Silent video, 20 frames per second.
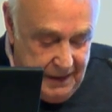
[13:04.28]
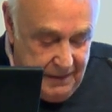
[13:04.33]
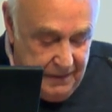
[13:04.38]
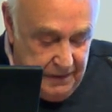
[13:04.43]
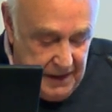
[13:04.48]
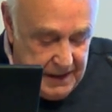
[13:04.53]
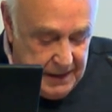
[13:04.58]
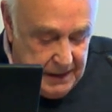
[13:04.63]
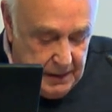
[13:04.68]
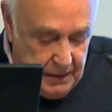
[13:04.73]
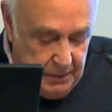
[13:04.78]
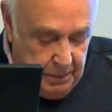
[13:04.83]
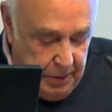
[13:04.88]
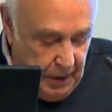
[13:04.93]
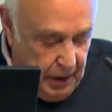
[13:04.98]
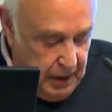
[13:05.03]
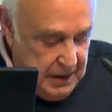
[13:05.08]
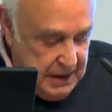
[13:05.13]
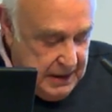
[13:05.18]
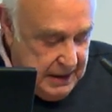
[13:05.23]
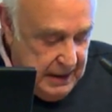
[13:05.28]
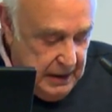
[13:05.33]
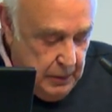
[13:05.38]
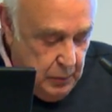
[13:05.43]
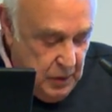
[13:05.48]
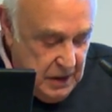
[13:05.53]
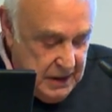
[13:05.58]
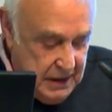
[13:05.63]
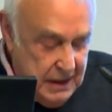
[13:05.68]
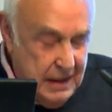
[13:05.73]
fiscal policy
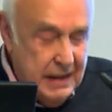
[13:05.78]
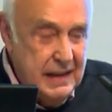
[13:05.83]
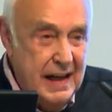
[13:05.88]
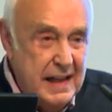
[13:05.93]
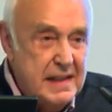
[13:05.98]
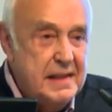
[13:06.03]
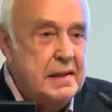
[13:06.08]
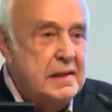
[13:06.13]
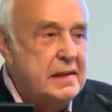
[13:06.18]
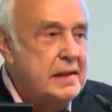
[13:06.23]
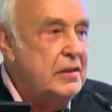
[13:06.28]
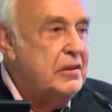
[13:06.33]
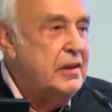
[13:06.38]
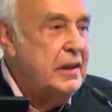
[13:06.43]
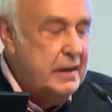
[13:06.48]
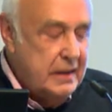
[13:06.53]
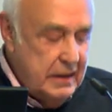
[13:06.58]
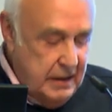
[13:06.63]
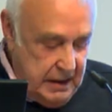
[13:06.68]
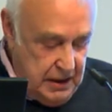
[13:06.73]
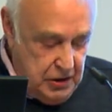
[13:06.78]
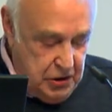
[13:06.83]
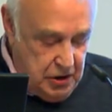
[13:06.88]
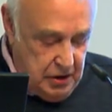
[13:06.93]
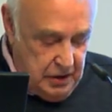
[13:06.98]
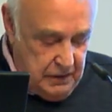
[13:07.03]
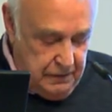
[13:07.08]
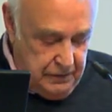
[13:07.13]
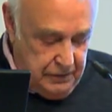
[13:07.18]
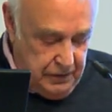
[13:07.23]
was a necessary
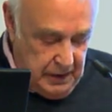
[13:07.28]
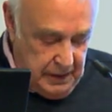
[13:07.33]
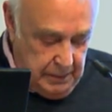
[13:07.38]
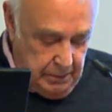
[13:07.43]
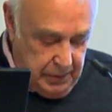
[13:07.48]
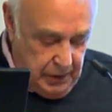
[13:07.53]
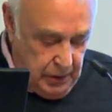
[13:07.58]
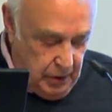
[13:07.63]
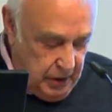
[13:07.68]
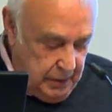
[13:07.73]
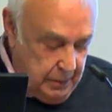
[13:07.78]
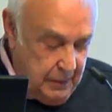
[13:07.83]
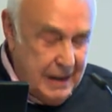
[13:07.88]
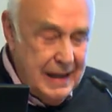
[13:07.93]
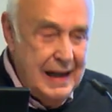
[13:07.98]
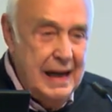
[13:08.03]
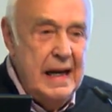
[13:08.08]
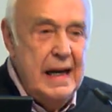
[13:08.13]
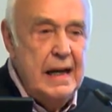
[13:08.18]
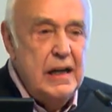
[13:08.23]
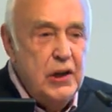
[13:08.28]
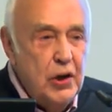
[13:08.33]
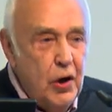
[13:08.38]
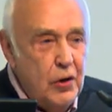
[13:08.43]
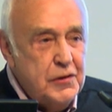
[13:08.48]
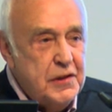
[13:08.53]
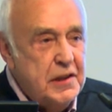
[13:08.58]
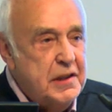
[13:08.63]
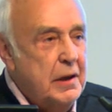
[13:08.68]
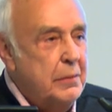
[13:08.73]
condition of full employment,
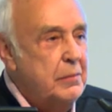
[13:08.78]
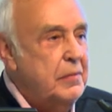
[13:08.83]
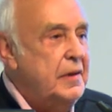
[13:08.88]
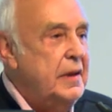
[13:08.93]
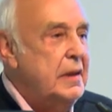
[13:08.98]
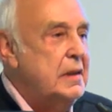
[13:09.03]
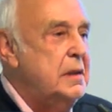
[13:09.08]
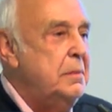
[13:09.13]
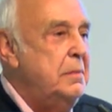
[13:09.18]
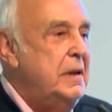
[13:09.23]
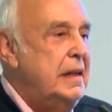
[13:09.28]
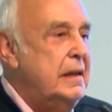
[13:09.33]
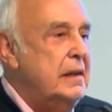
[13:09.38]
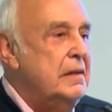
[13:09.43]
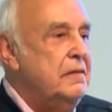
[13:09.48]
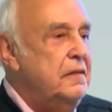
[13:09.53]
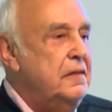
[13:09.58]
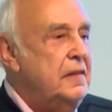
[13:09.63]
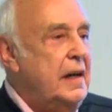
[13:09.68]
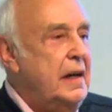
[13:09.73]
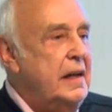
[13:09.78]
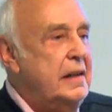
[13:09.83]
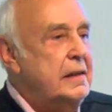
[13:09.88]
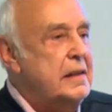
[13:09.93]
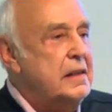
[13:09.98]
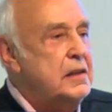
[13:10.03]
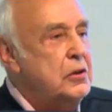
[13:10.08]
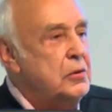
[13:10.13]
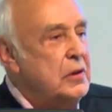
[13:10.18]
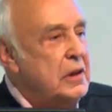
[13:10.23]
not something to be
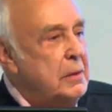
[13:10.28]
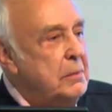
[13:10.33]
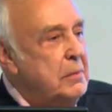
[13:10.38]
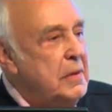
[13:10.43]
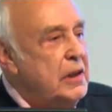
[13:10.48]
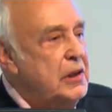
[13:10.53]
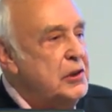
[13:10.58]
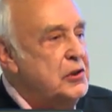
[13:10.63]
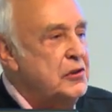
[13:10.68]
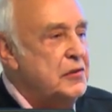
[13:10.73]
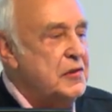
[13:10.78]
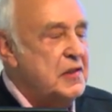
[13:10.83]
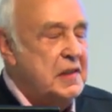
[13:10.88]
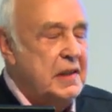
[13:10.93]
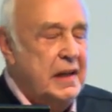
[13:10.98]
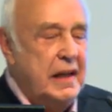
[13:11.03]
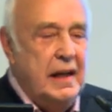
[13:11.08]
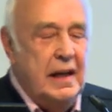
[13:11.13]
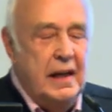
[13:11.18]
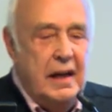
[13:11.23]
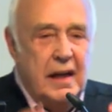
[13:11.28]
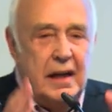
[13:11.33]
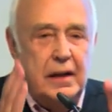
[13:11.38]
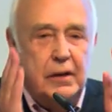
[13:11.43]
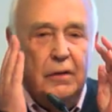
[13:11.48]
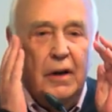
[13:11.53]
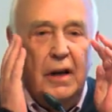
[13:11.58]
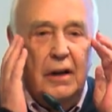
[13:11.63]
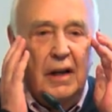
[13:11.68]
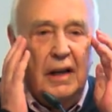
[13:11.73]
confined to an emergency.
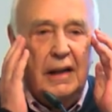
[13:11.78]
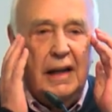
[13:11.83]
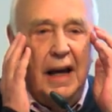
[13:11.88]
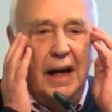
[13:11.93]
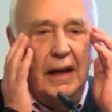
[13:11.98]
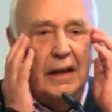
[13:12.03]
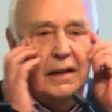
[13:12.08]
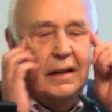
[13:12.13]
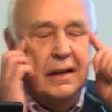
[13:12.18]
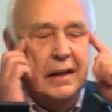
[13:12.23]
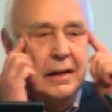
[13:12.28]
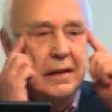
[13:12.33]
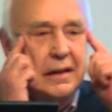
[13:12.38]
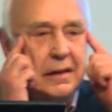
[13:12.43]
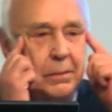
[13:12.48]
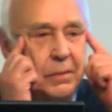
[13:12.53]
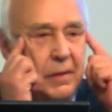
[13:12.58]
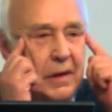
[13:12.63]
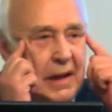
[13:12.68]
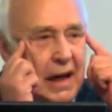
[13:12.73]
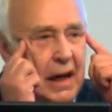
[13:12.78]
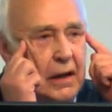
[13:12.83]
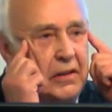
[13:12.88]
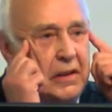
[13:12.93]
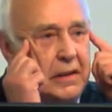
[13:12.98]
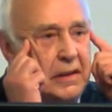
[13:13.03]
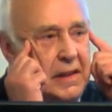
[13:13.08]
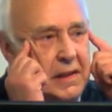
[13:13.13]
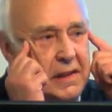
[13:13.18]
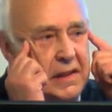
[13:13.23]
You know, again,
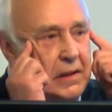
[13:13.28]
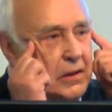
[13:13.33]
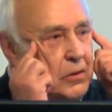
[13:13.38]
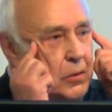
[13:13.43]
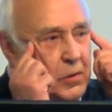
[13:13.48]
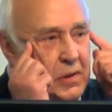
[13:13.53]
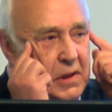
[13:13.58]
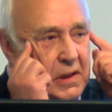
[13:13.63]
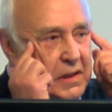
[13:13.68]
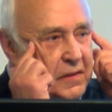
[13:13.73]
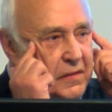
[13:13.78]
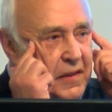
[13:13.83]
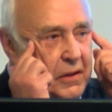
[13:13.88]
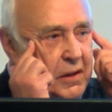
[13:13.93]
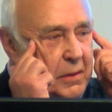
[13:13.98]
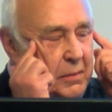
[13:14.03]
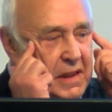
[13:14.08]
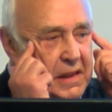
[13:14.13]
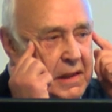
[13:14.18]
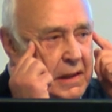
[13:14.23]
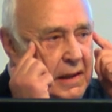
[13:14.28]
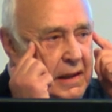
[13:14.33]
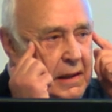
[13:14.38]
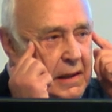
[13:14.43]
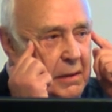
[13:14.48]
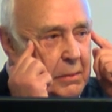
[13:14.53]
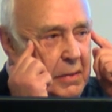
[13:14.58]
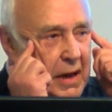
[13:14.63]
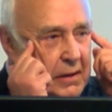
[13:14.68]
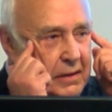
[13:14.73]
current discourse is very
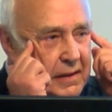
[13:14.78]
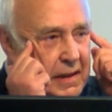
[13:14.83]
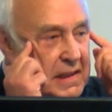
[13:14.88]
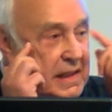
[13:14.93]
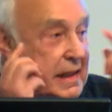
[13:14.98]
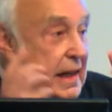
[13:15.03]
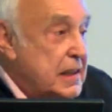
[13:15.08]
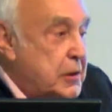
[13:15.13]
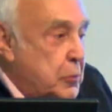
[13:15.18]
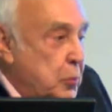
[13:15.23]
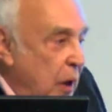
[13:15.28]
misleading about this. Yes,